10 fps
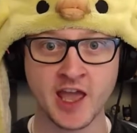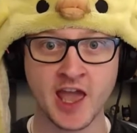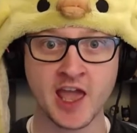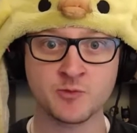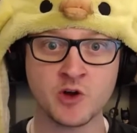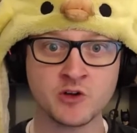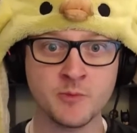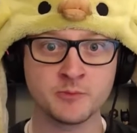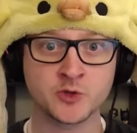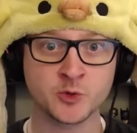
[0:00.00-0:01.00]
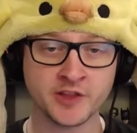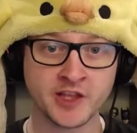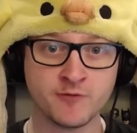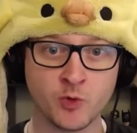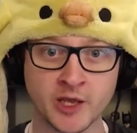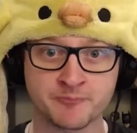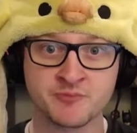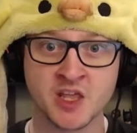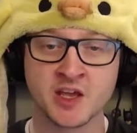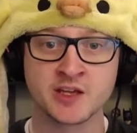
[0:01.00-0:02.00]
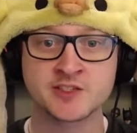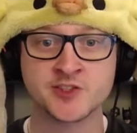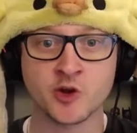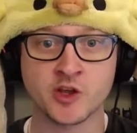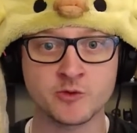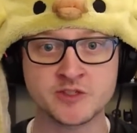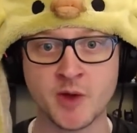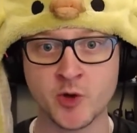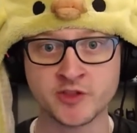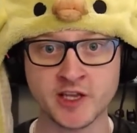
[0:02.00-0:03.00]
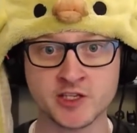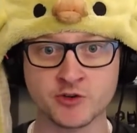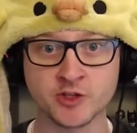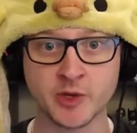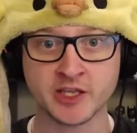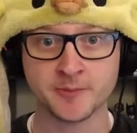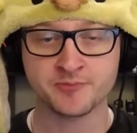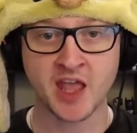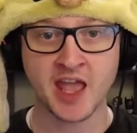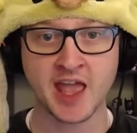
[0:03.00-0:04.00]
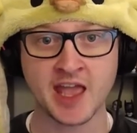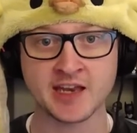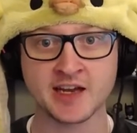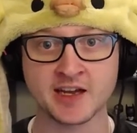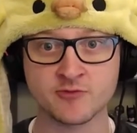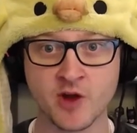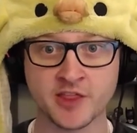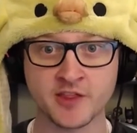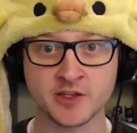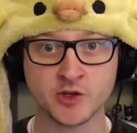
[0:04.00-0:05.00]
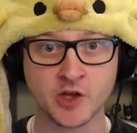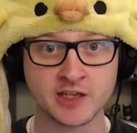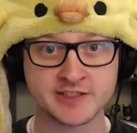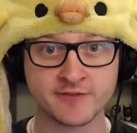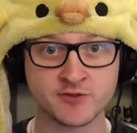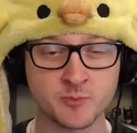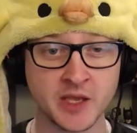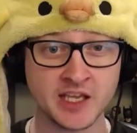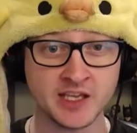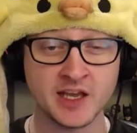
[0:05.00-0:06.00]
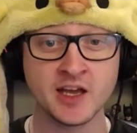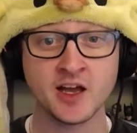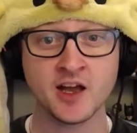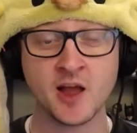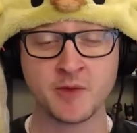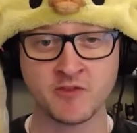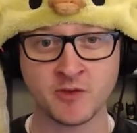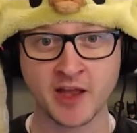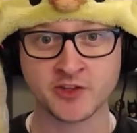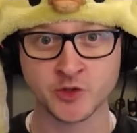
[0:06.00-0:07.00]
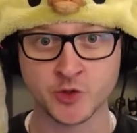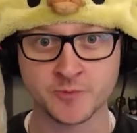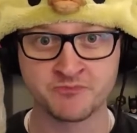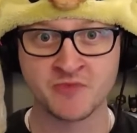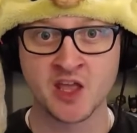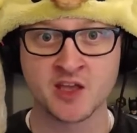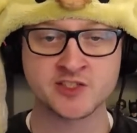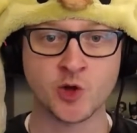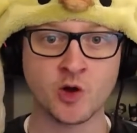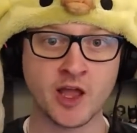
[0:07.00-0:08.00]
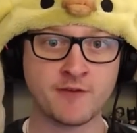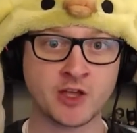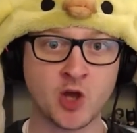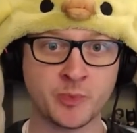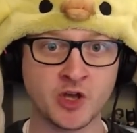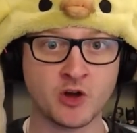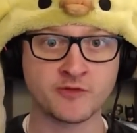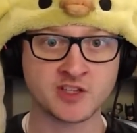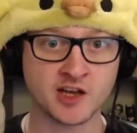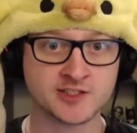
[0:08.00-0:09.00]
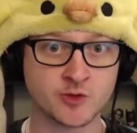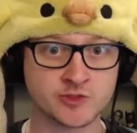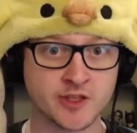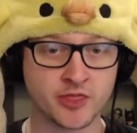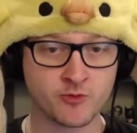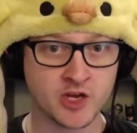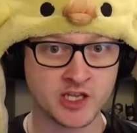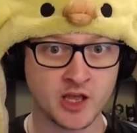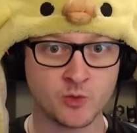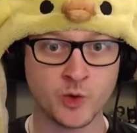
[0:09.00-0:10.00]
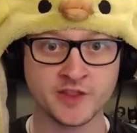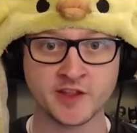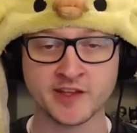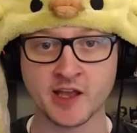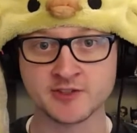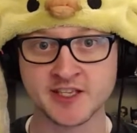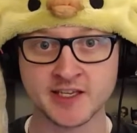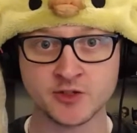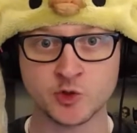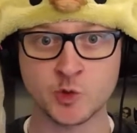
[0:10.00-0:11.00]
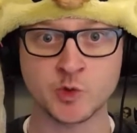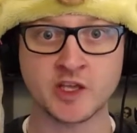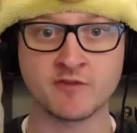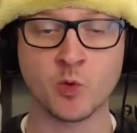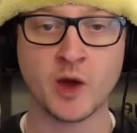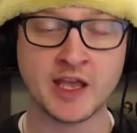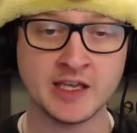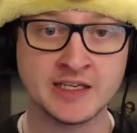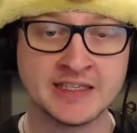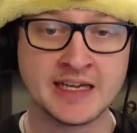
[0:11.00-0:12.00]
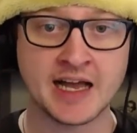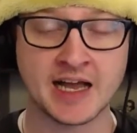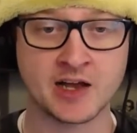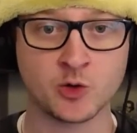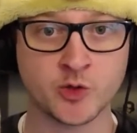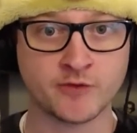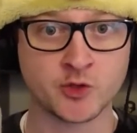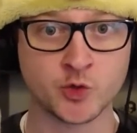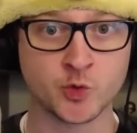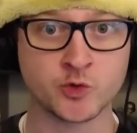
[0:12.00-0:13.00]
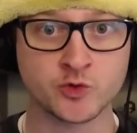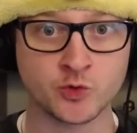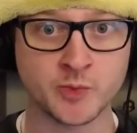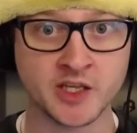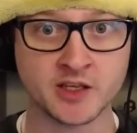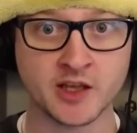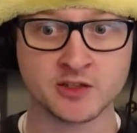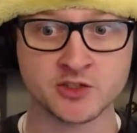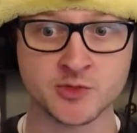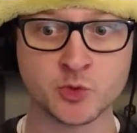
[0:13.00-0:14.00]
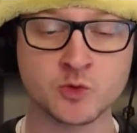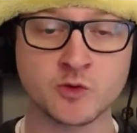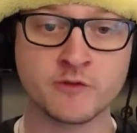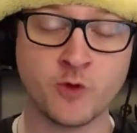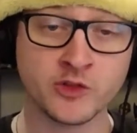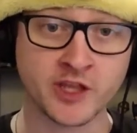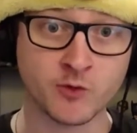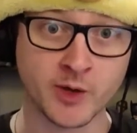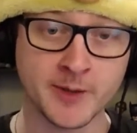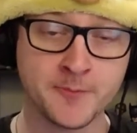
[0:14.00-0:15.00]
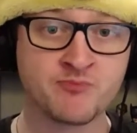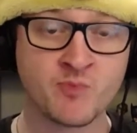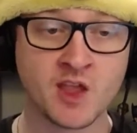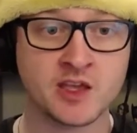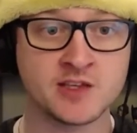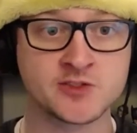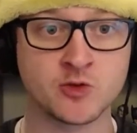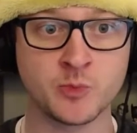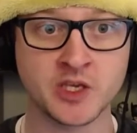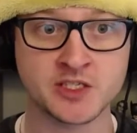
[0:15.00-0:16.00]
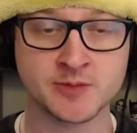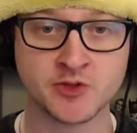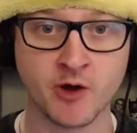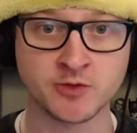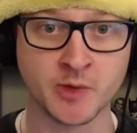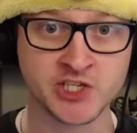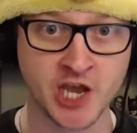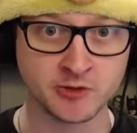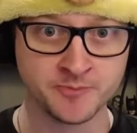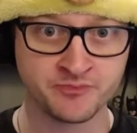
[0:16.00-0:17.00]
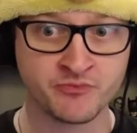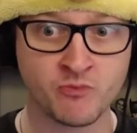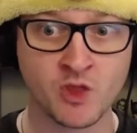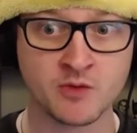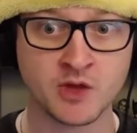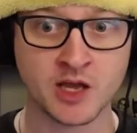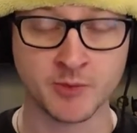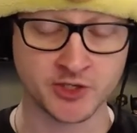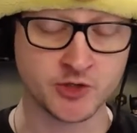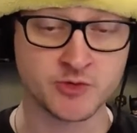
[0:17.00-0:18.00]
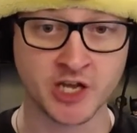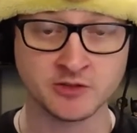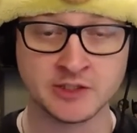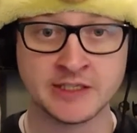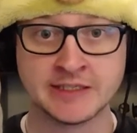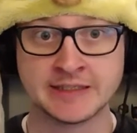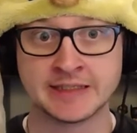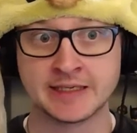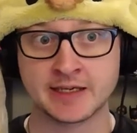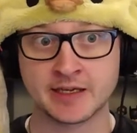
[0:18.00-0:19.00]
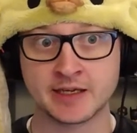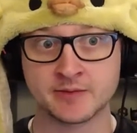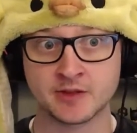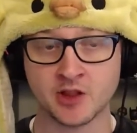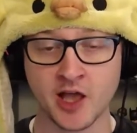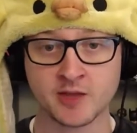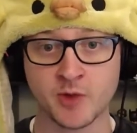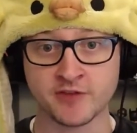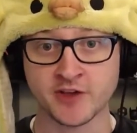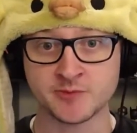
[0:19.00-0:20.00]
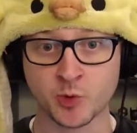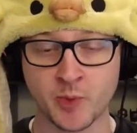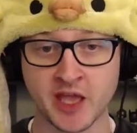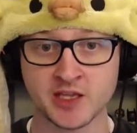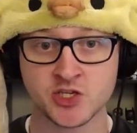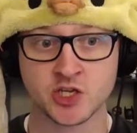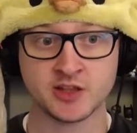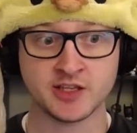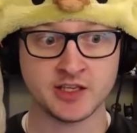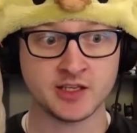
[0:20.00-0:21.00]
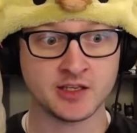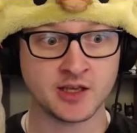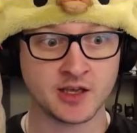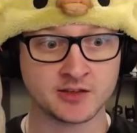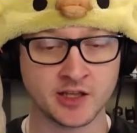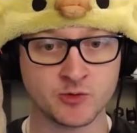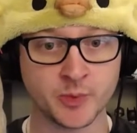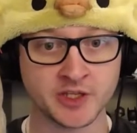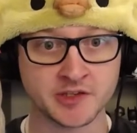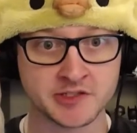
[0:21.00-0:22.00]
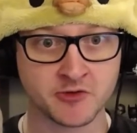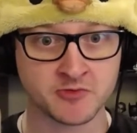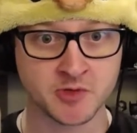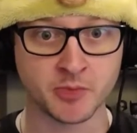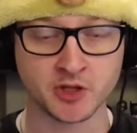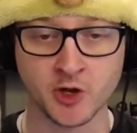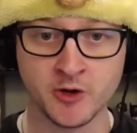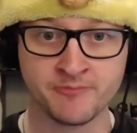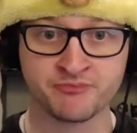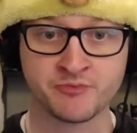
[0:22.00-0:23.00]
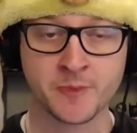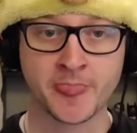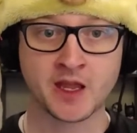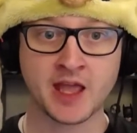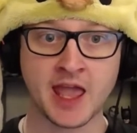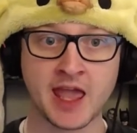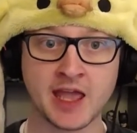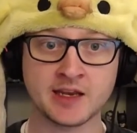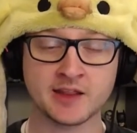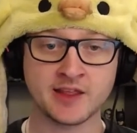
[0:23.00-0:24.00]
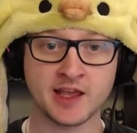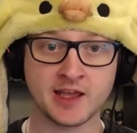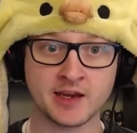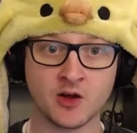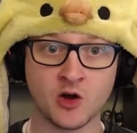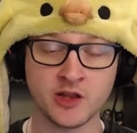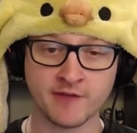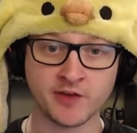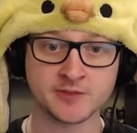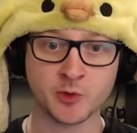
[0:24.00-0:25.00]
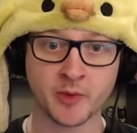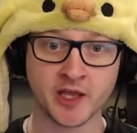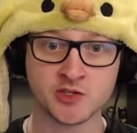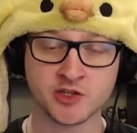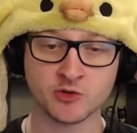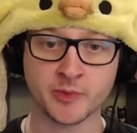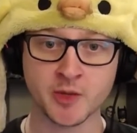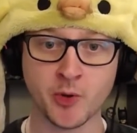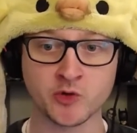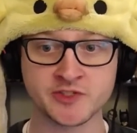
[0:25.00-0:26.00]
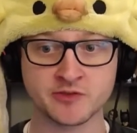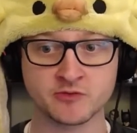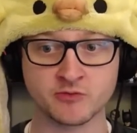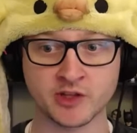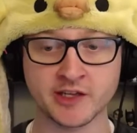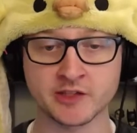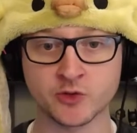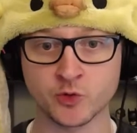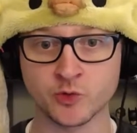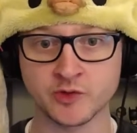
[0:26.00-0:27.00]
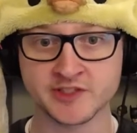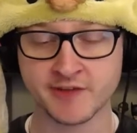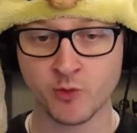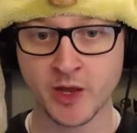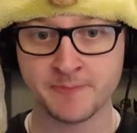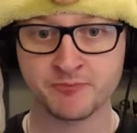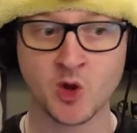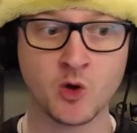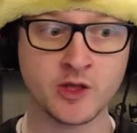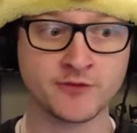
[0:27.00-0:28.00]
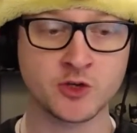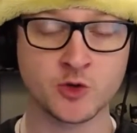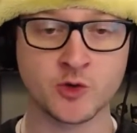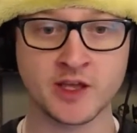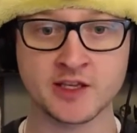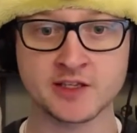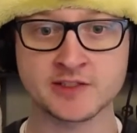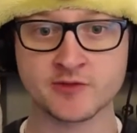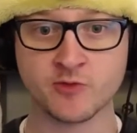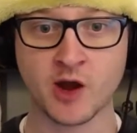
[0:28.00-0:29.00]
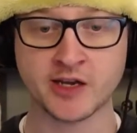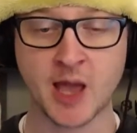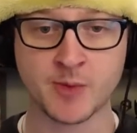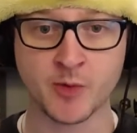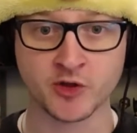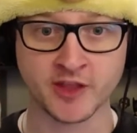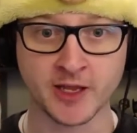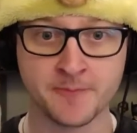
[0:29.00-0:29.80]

and welcome to another giveaway. So, it was my birthday during the week, and rather than you guys give to me, I'm giving back to you. So, I have a copy of Dark Souls 3 with the DLC to give away. All you have to do to be eligible for the giveaway is to be subscribed to my channel, my YouTube channel, like my Facebook page, the link will be in the description below, and then on that Facebook page, there will be a post related to this giveaway. All you have to do is write happy birthday